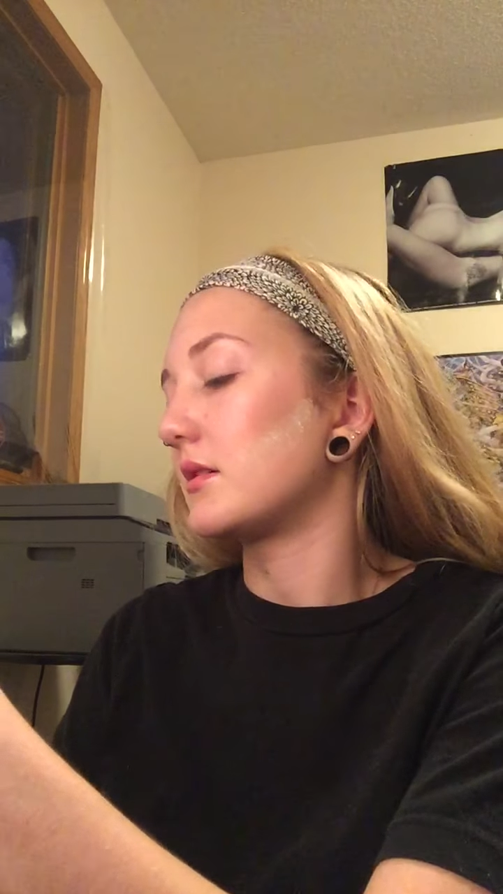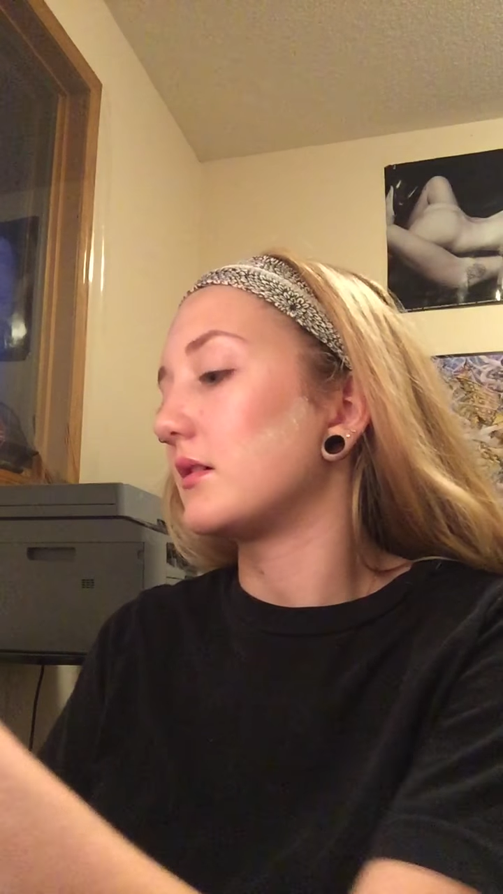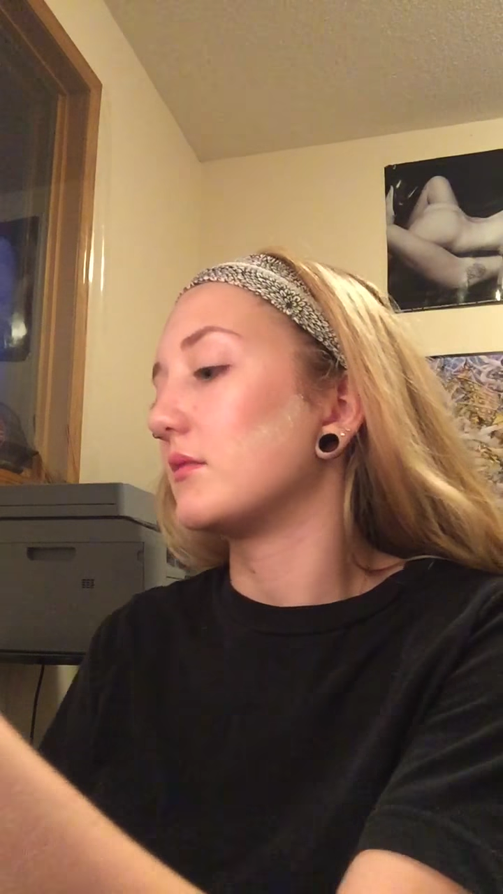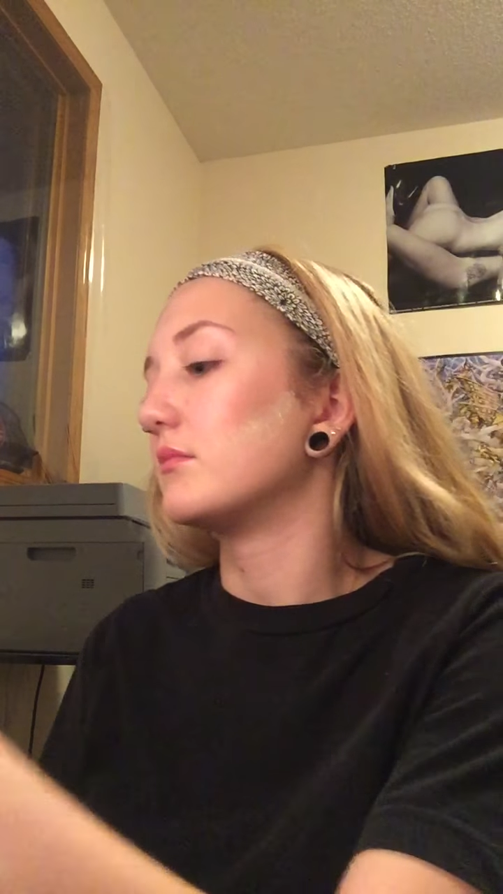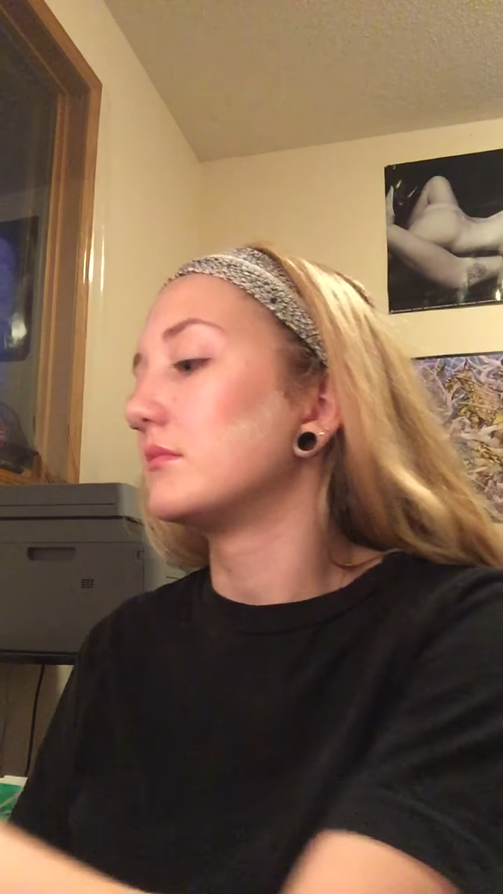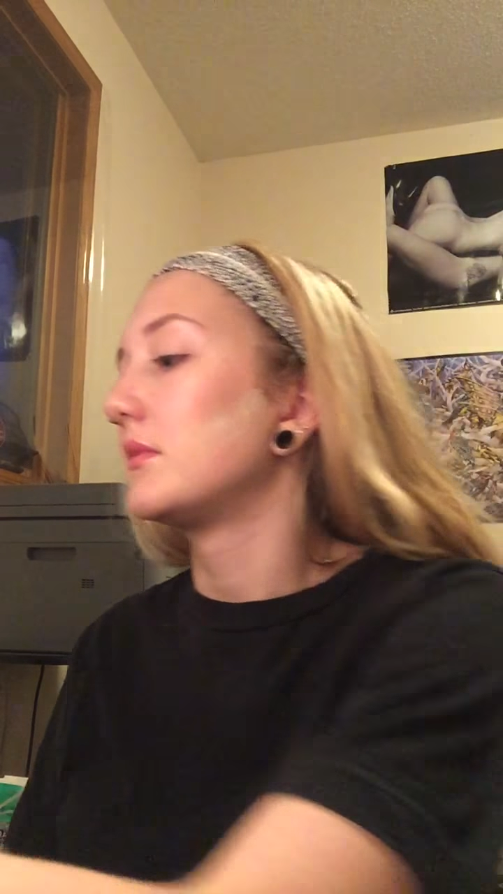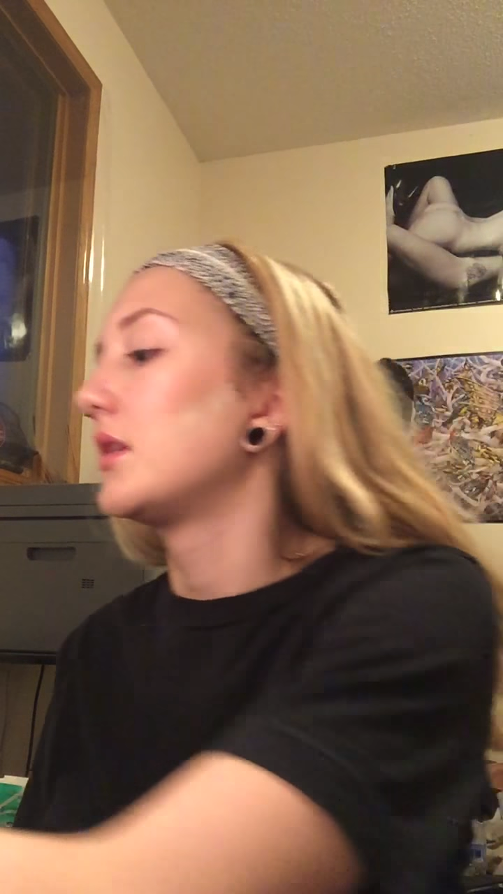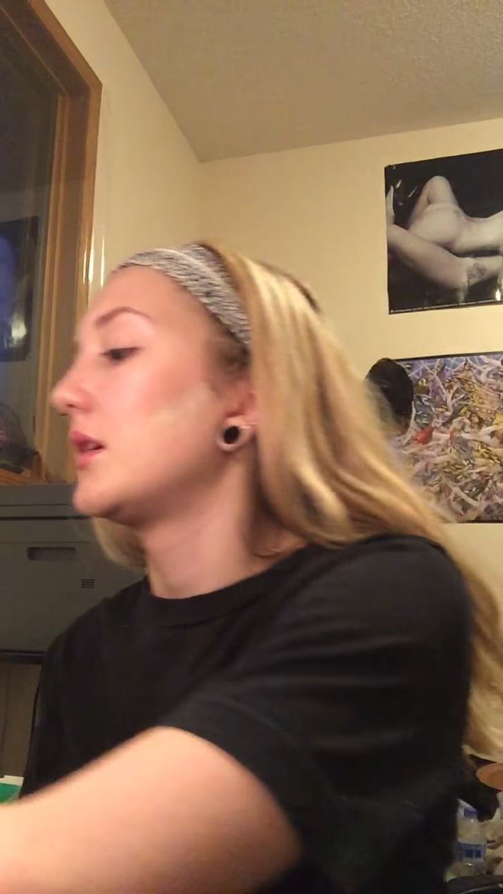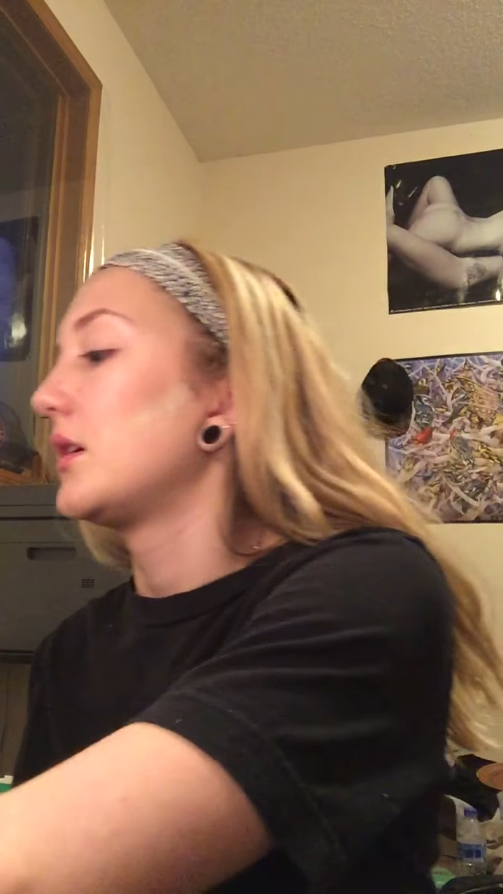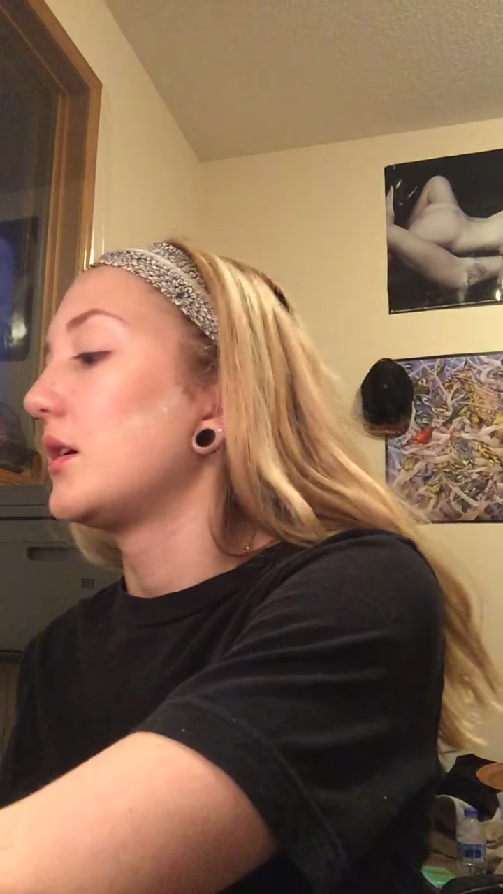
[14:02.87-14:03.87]
or
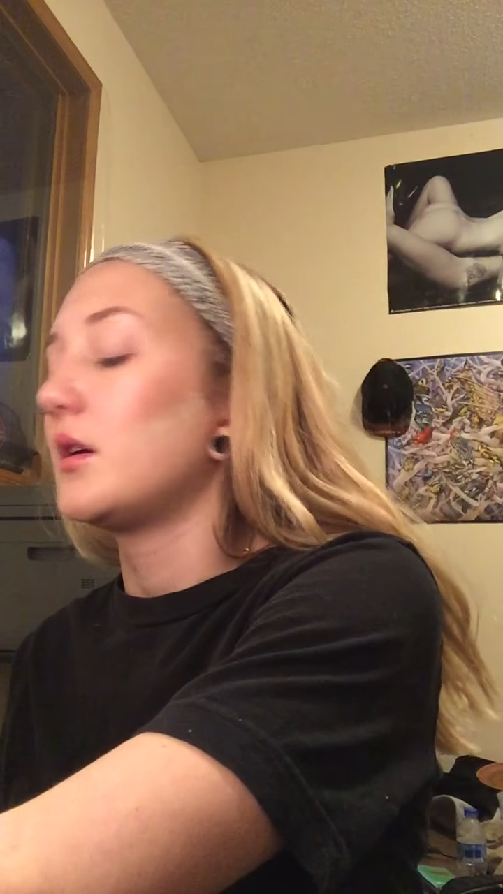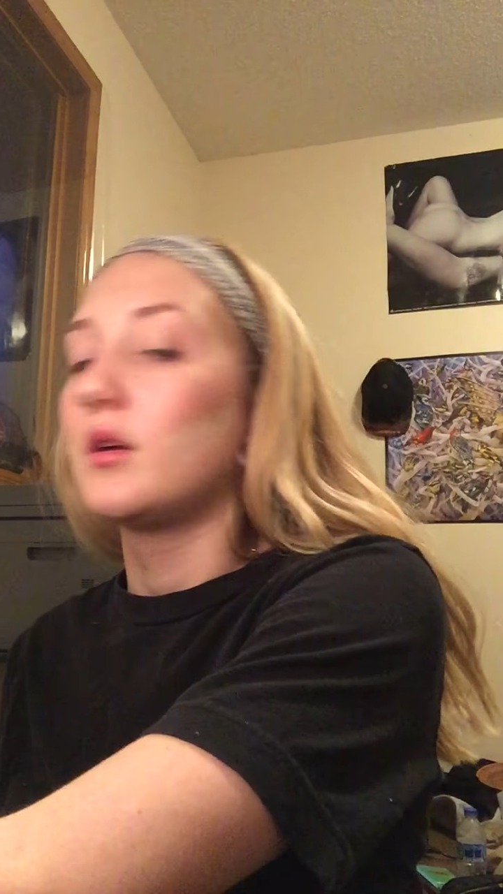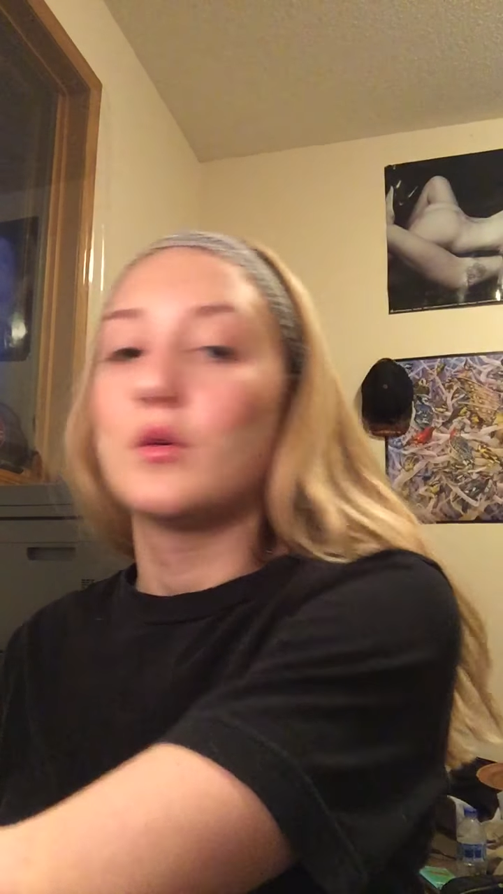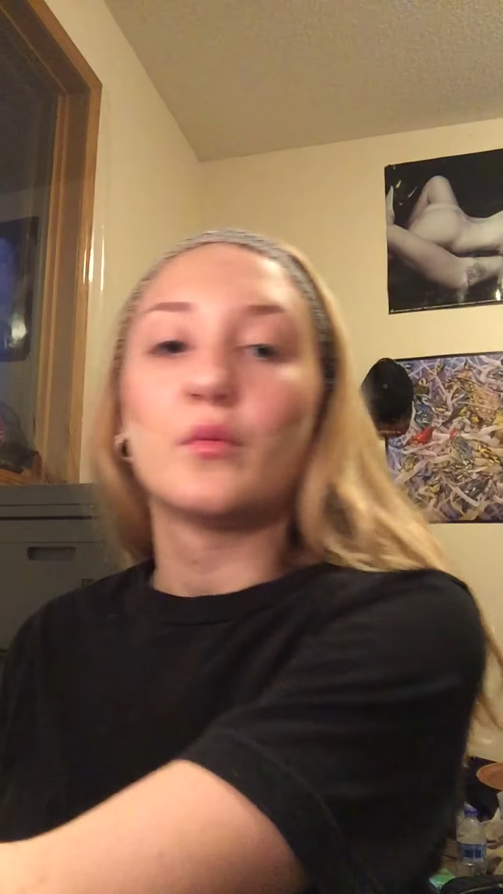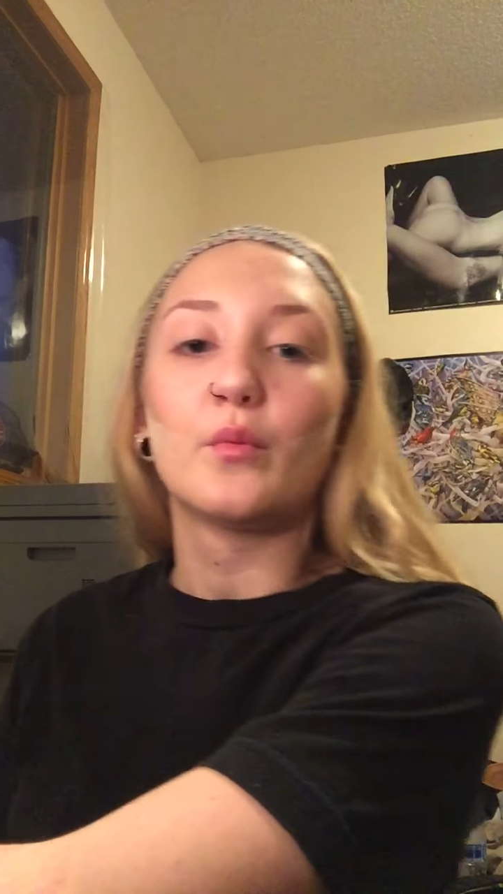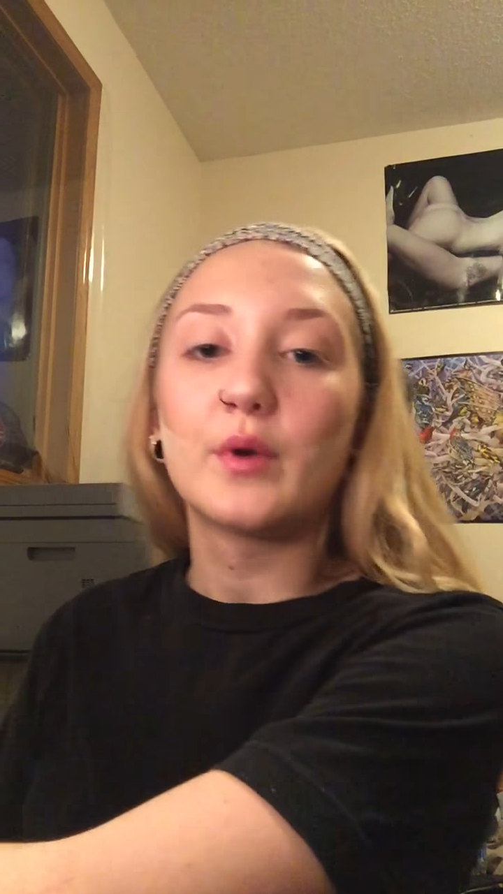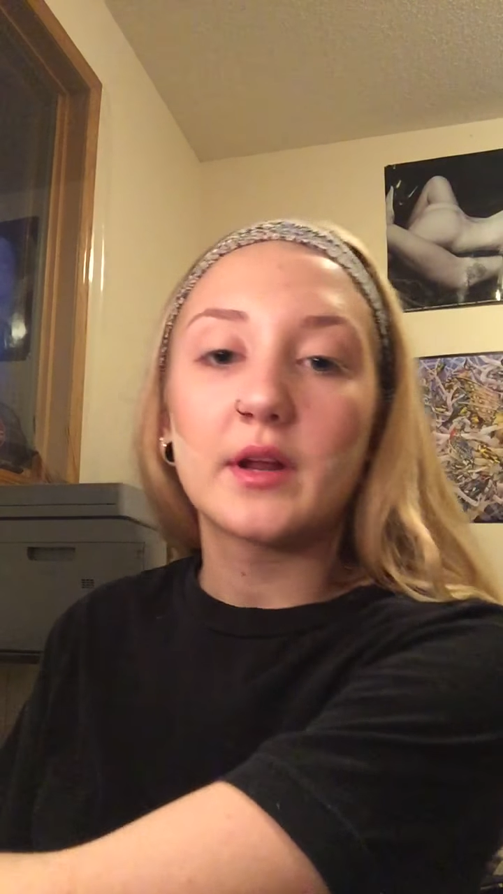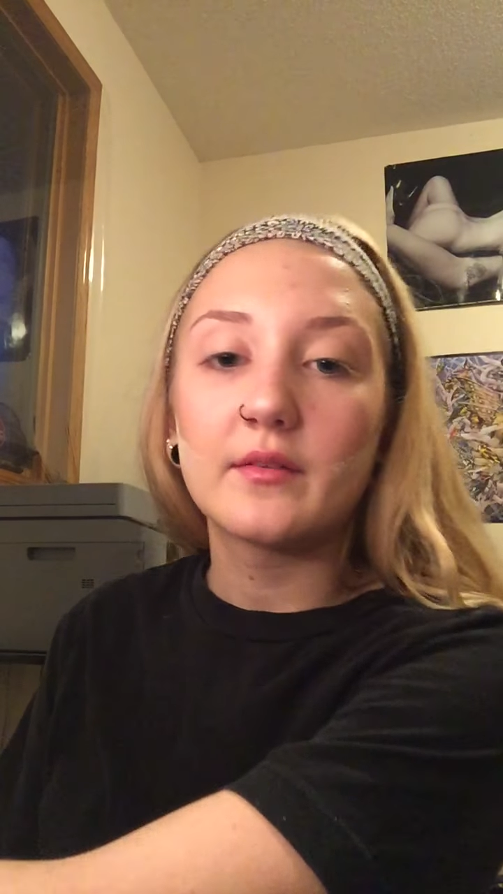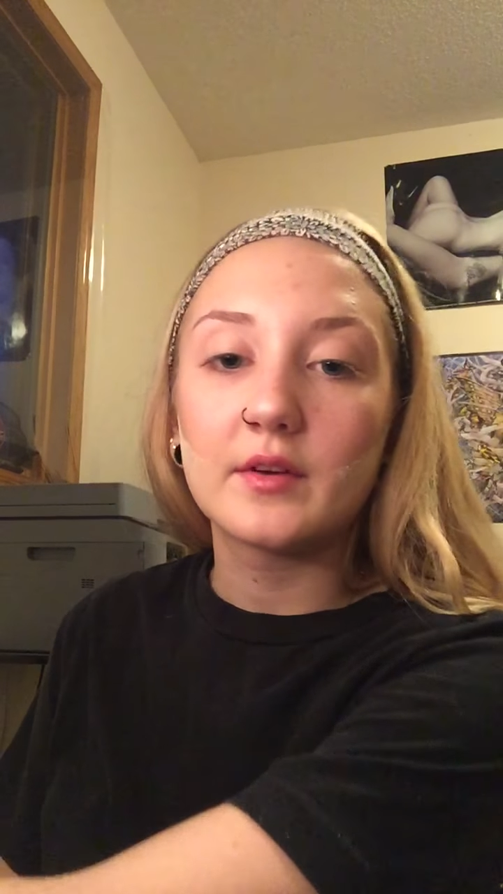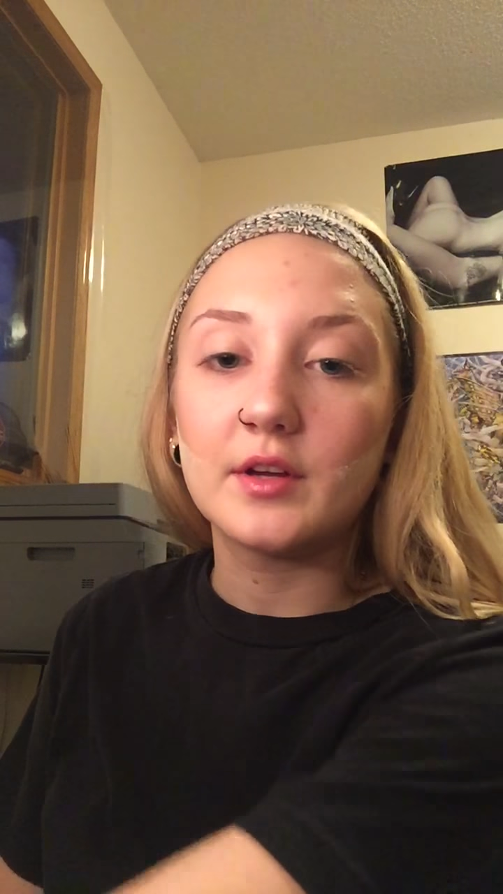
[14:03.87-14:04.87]
whatever